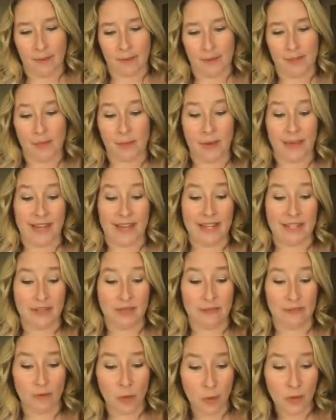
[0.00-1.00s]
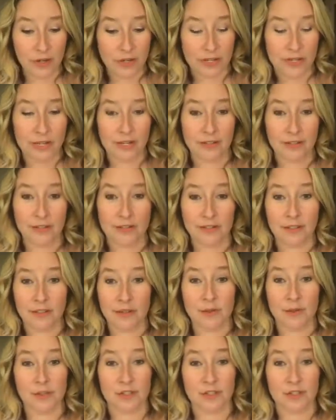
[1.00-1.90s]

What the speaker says: So by age 40, you